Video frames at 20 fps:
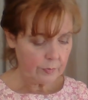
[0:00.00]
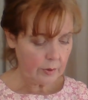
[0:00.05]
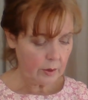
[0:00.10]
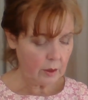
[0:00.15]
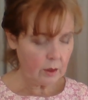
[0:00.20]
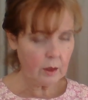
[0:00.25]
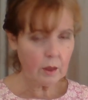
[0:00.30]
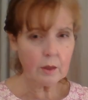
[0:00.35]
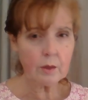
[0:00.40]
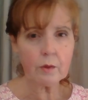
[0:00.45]

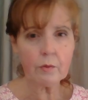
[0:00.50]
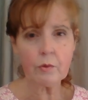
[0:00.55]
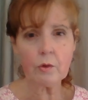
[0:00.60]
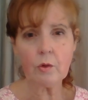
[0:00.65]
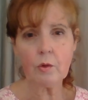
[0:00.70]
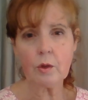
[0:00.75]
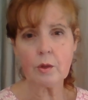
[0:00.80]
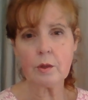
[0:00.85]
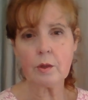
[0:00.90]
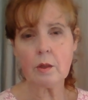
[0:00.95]
unless of
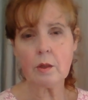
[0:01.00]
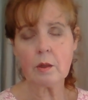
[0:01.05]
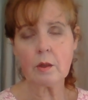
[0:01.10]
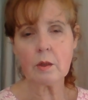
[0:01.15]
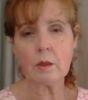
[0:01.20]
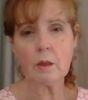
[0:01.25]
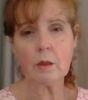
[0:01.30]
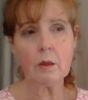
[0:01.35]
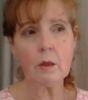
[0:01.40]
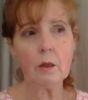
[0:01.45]
course
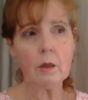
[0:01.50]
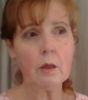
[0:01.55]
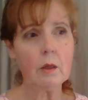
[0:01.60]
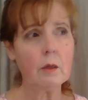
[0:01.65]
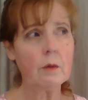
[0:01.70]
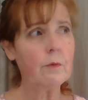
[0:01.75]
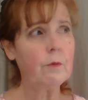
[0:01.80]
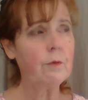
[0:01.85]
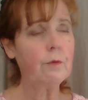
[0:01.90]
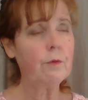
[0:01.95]
it's uh,